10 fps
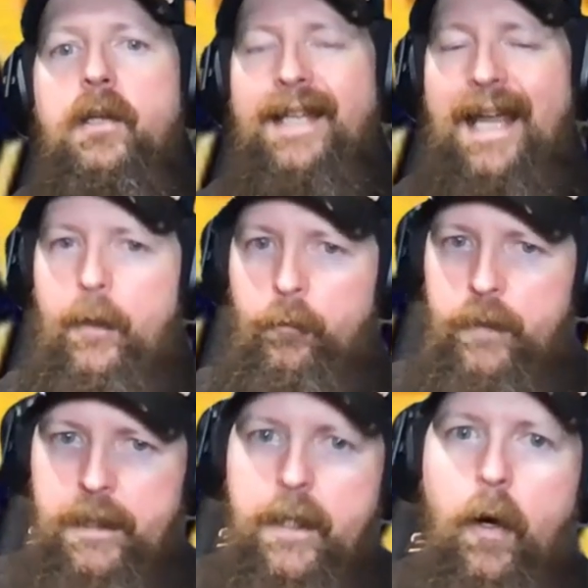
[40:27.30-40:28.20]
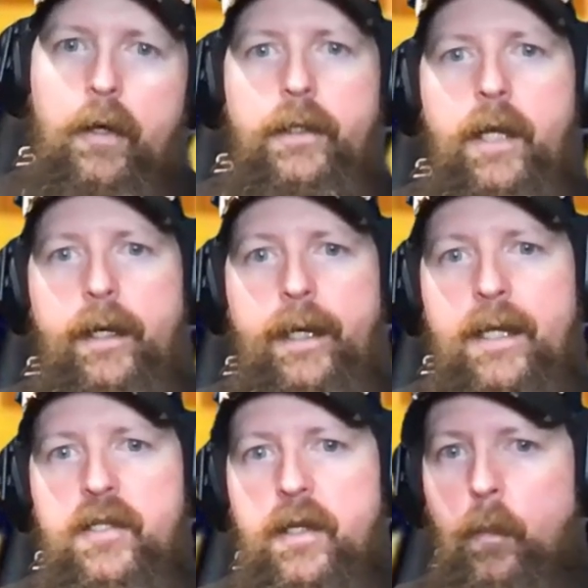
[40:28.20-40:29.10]
so that they had a really hard cutting
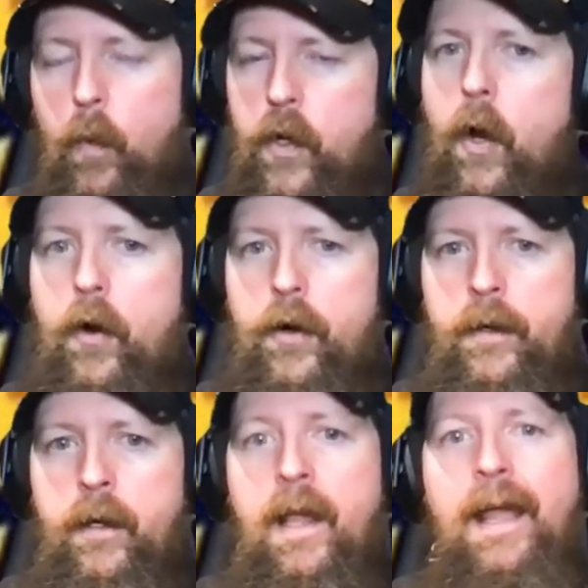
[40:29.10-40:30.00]
edge that would harden,